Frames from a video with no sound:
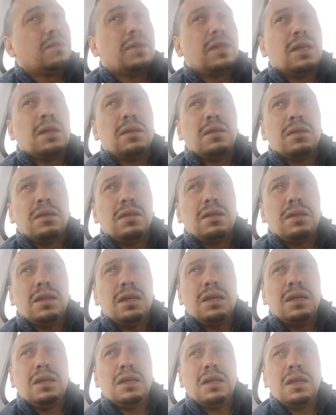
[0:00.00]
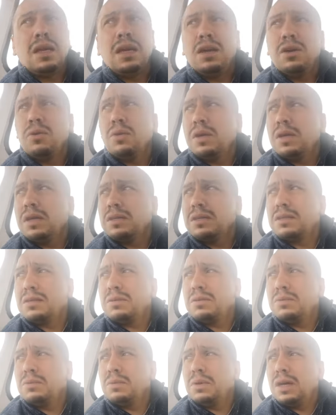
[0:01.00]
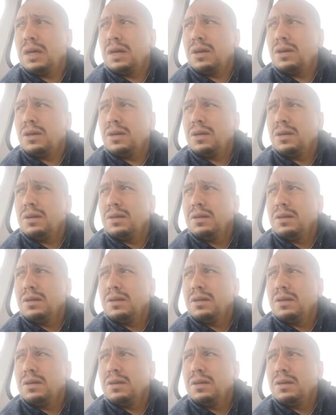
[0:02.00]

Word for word: than in areas where